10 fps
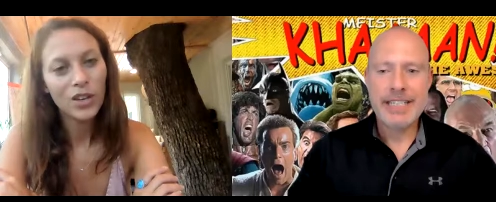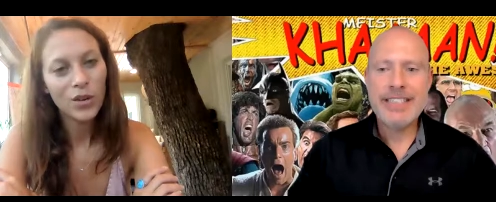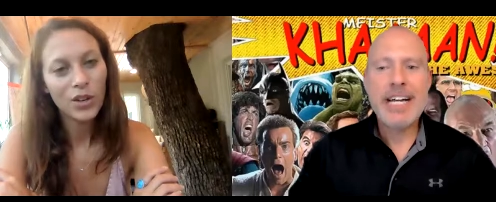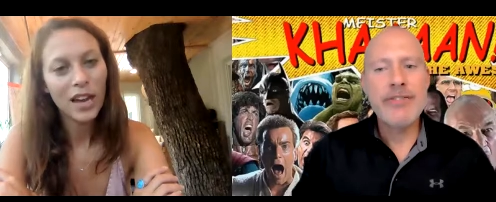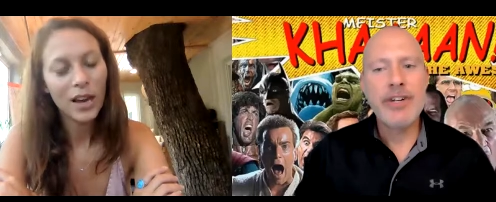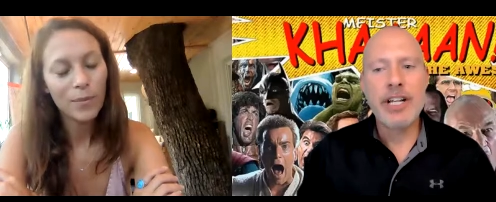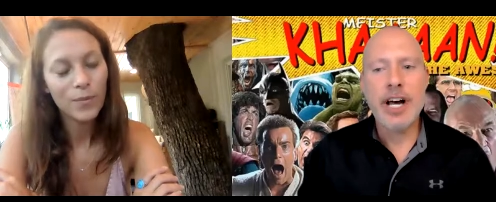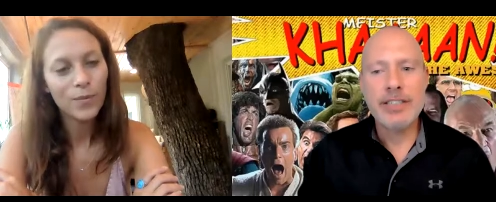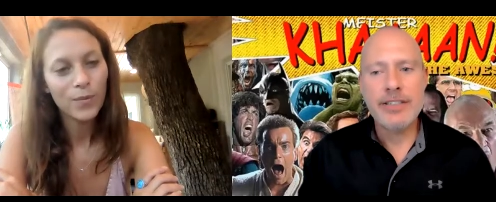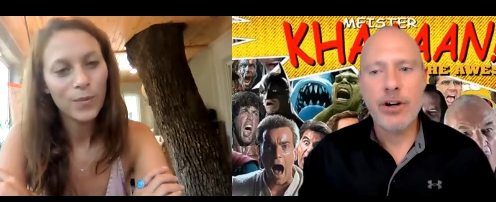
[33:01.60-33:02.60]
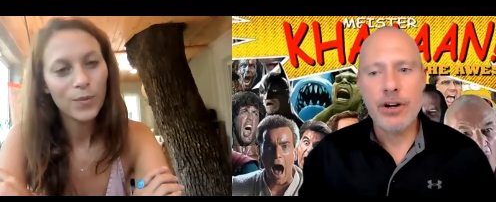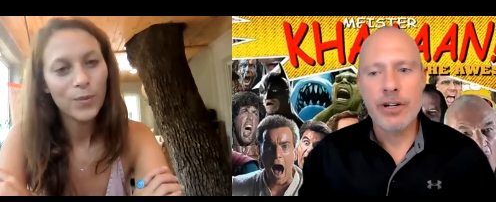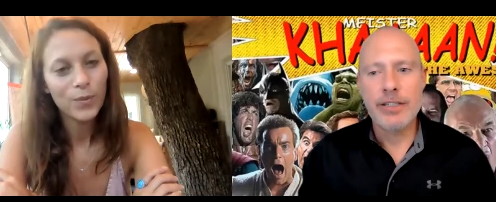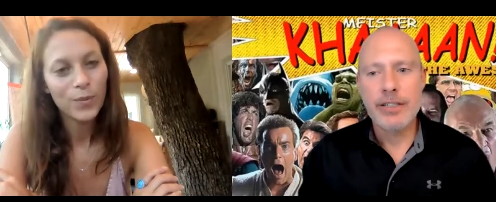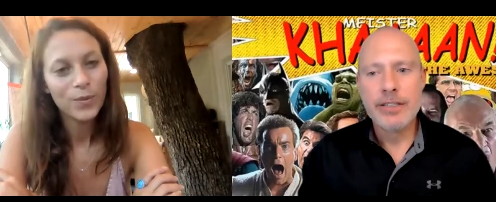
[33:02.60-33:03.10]
Speaker 1: that's yeah. kind of a lost
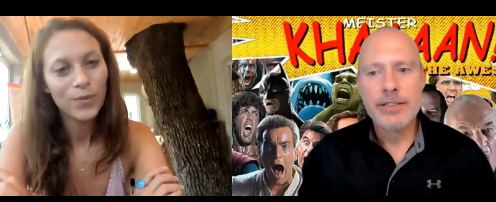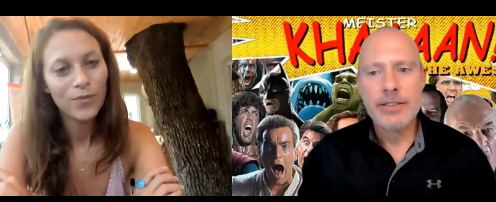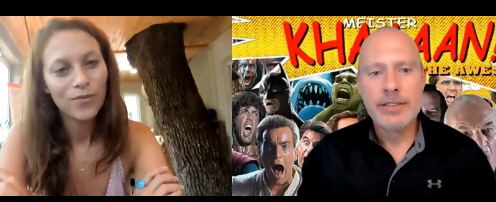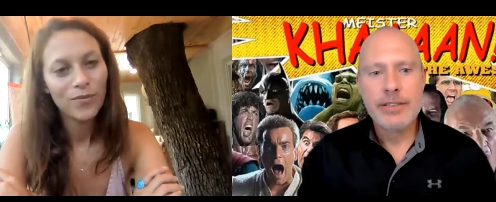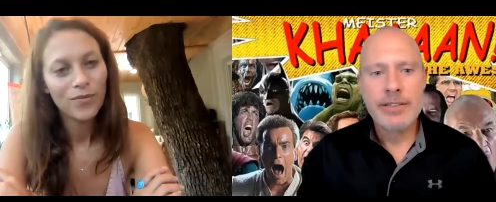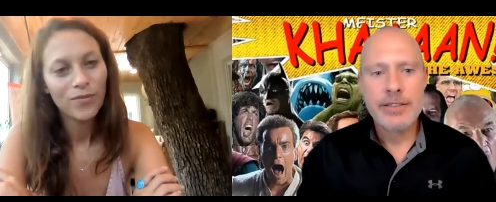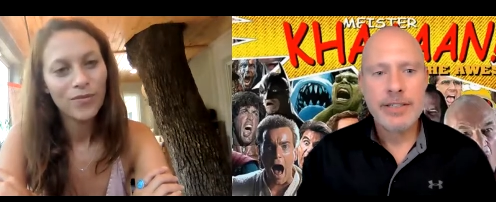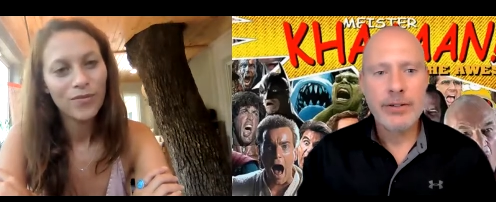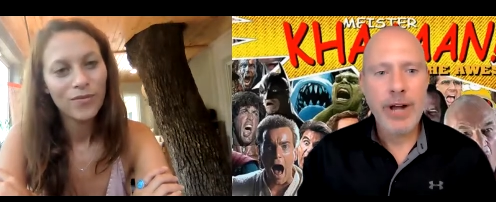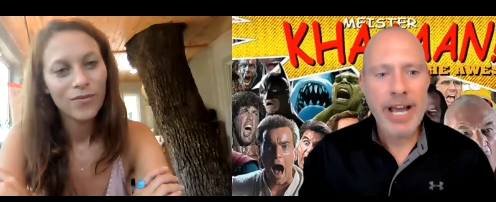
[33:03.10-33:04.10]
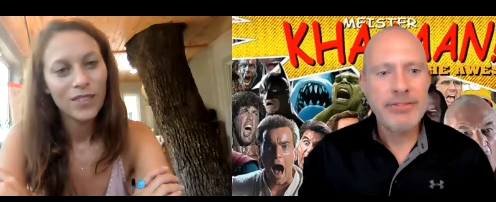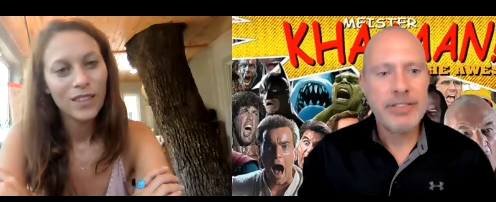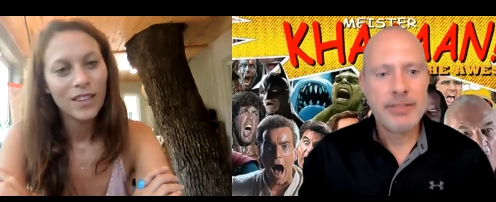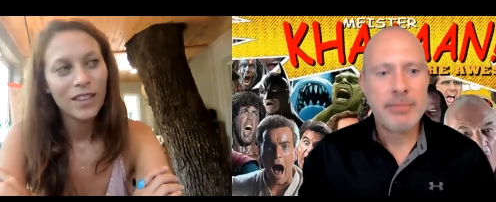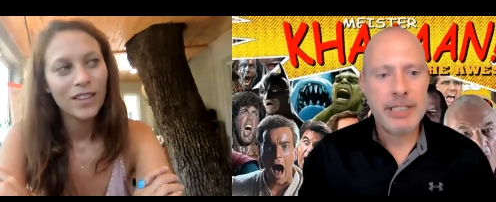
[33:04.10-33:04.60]
art. You don't
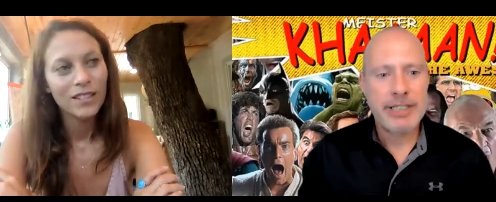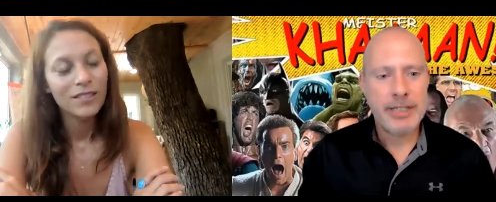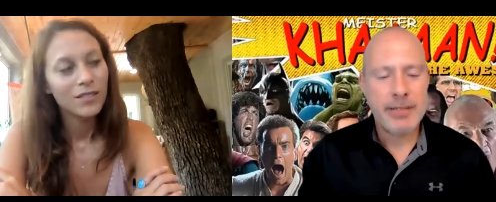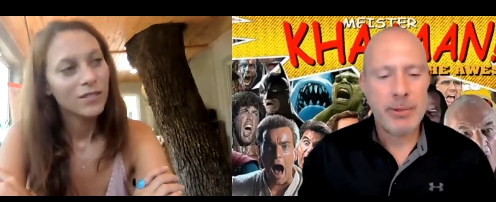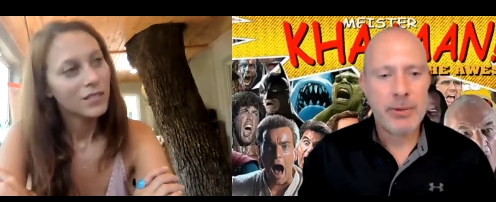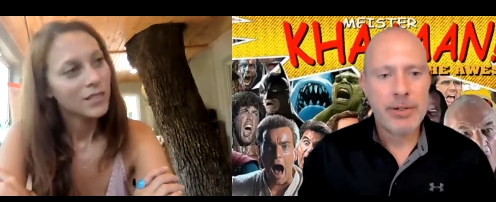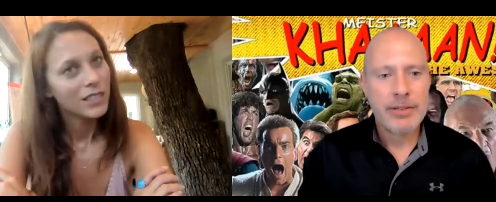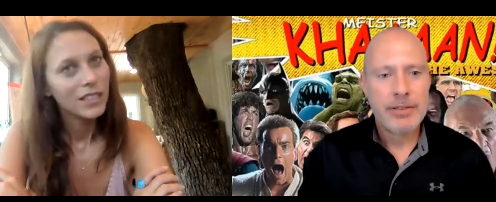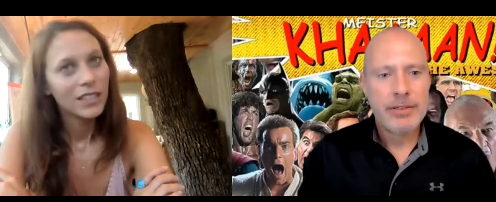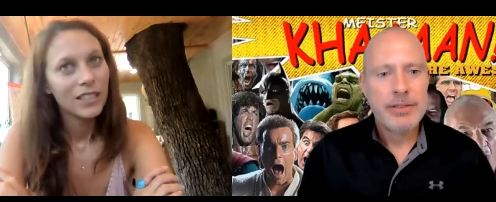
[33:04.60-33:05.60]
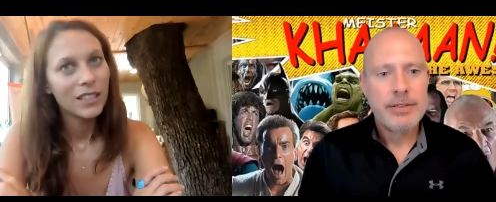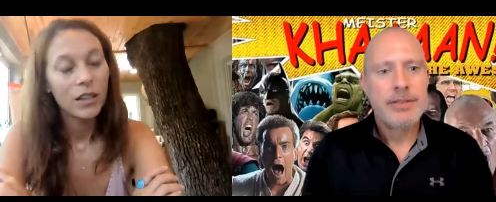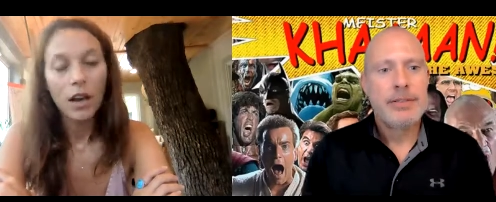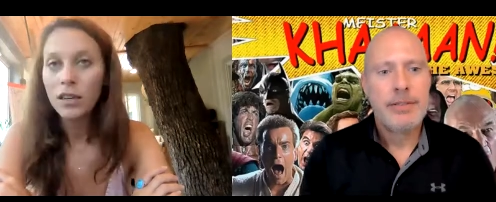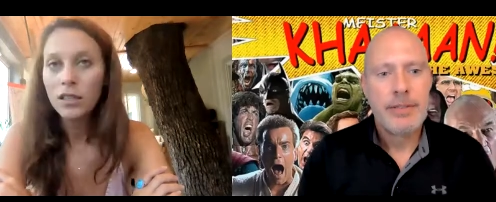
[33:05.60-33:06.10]
have it as much anymore.
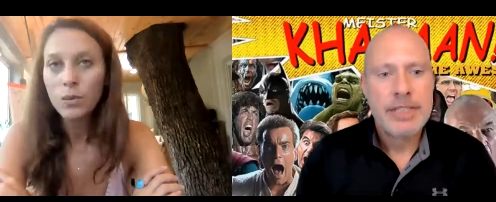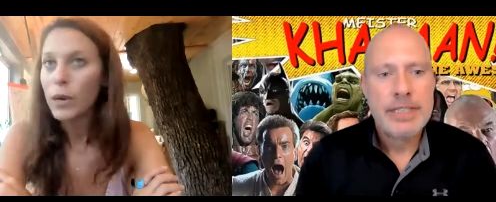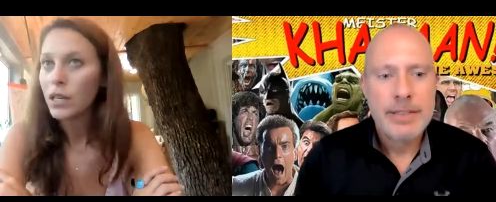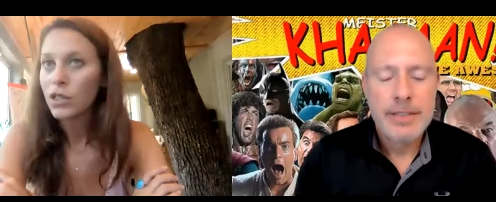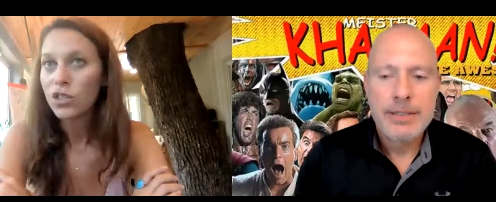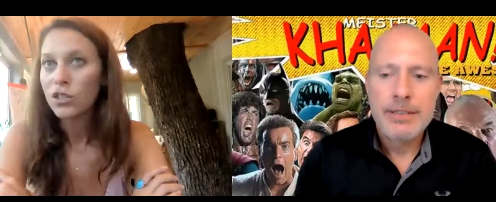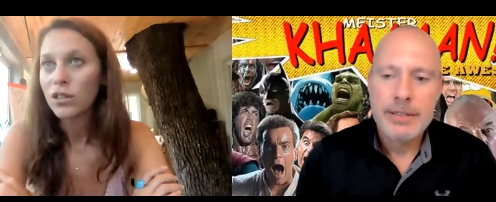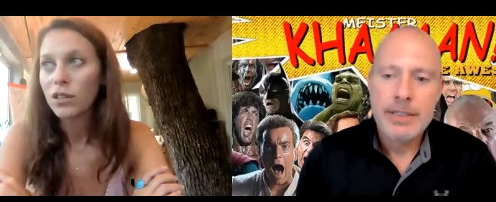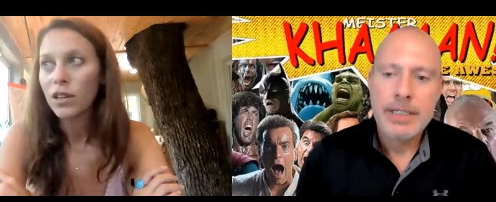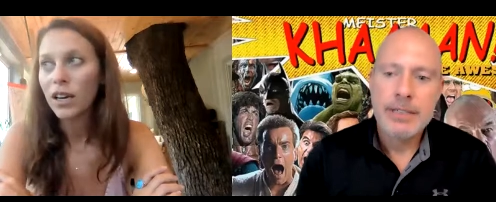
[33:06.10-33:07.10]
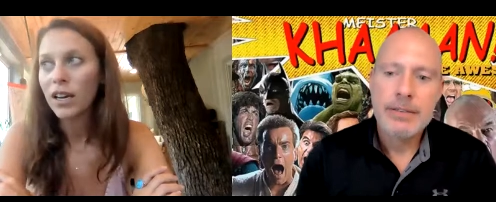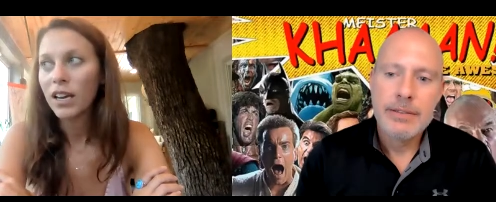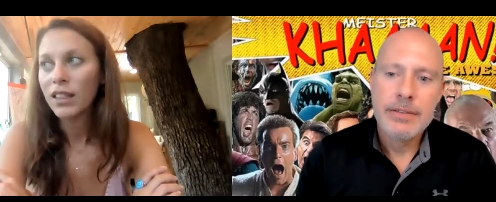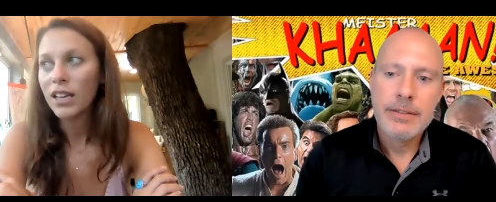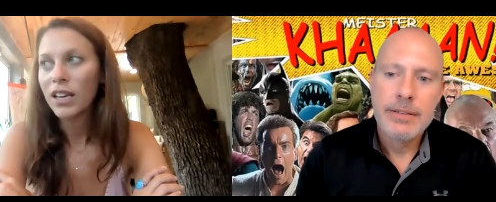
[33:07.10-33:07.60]
Speaker 2: Not as much. Yeah. I, I,
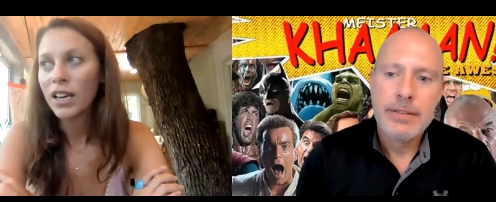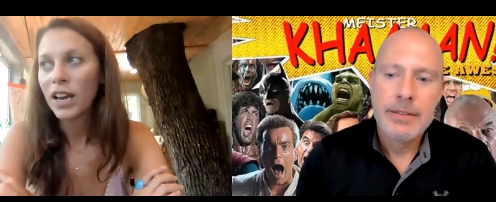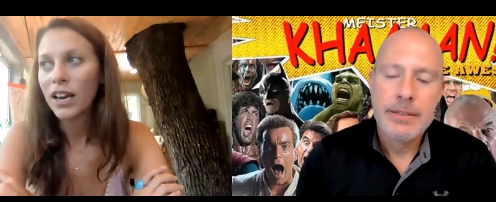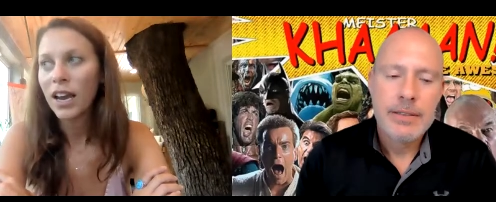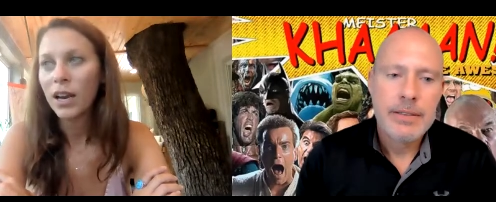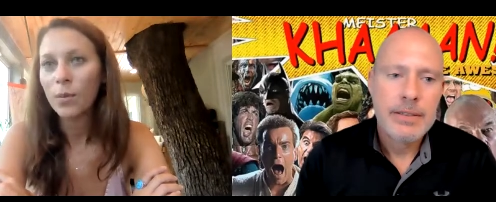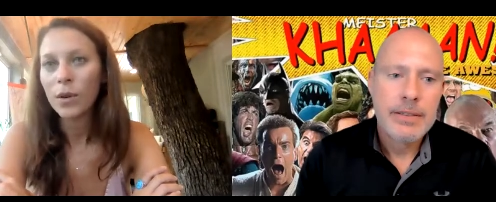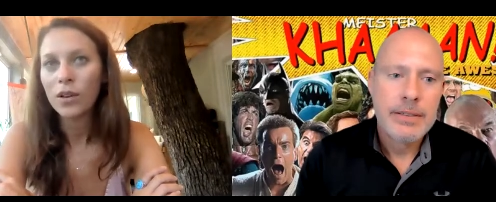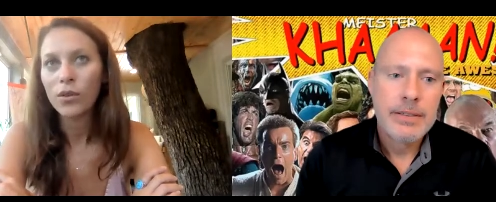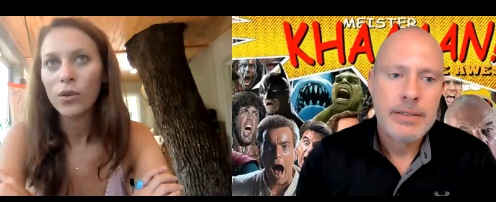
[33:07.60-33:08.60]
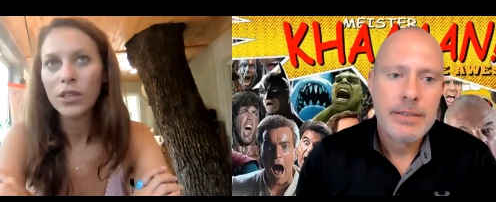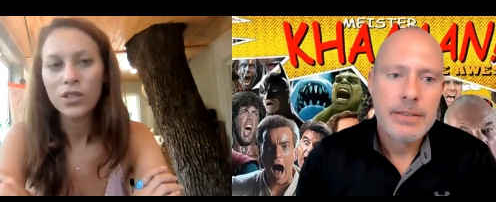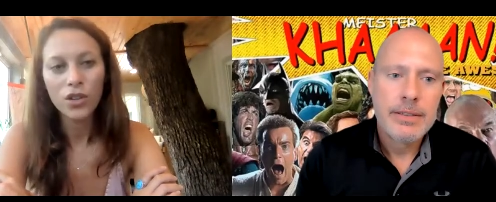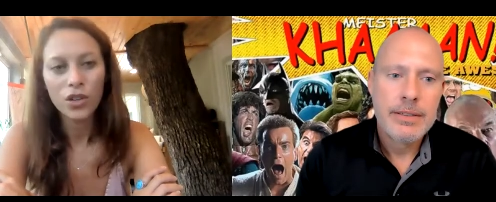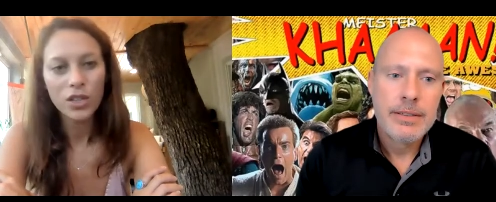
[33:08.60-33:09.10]
think it kind of had a bit of a
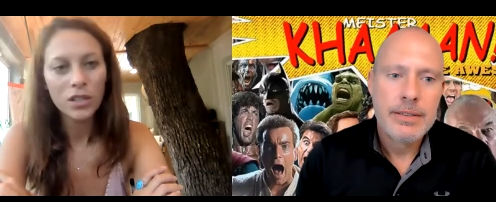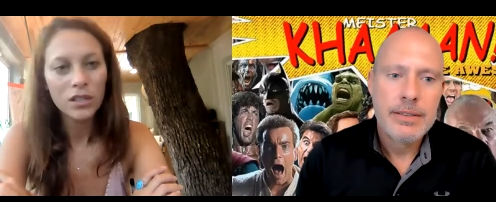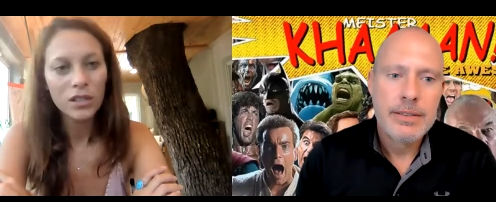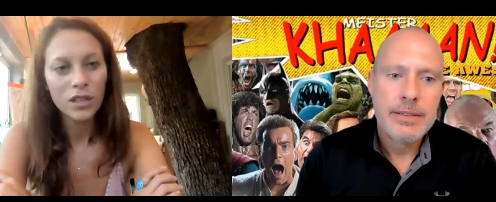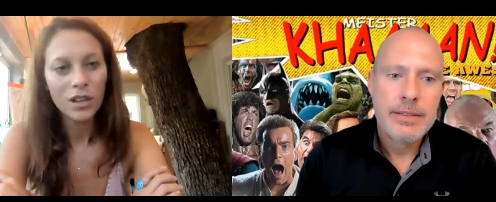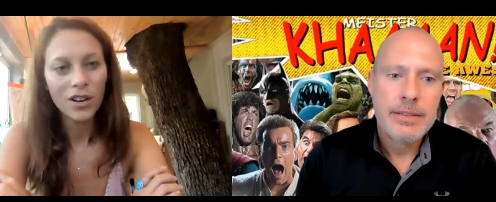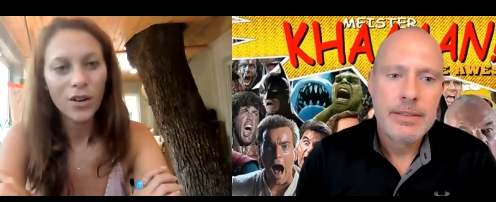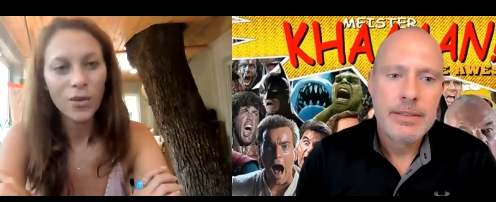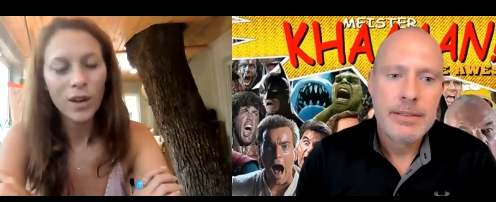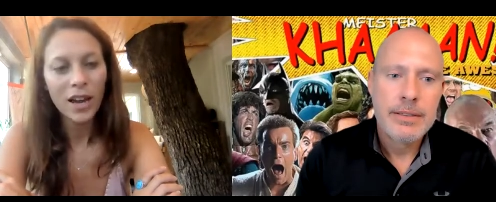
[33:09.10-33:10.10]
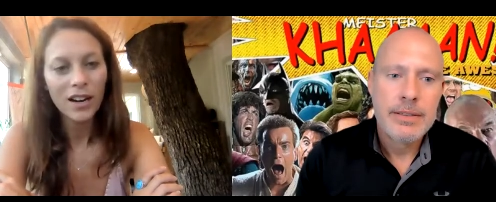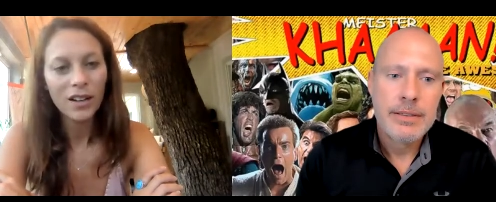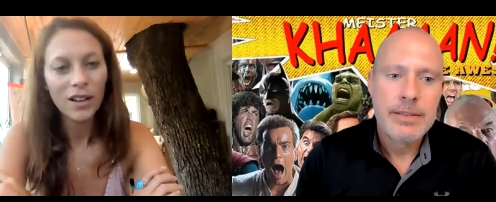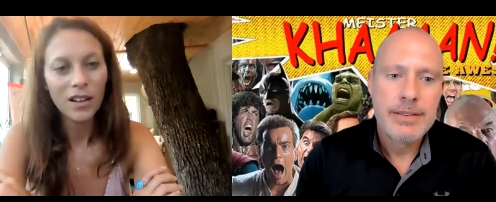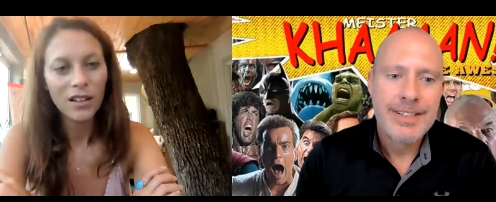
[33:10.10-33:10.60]
resurgence. You know, we had a,
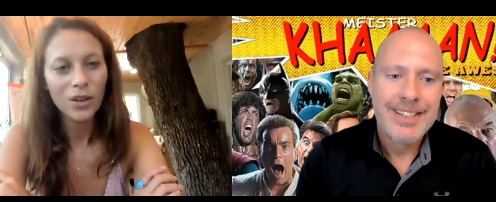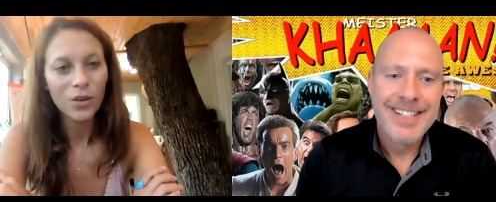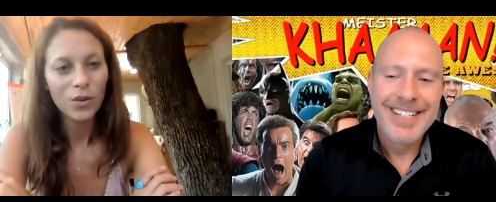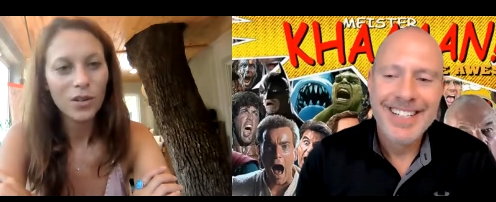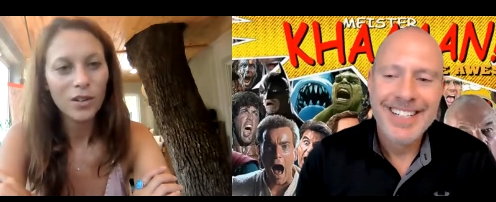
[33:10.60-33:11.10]
a little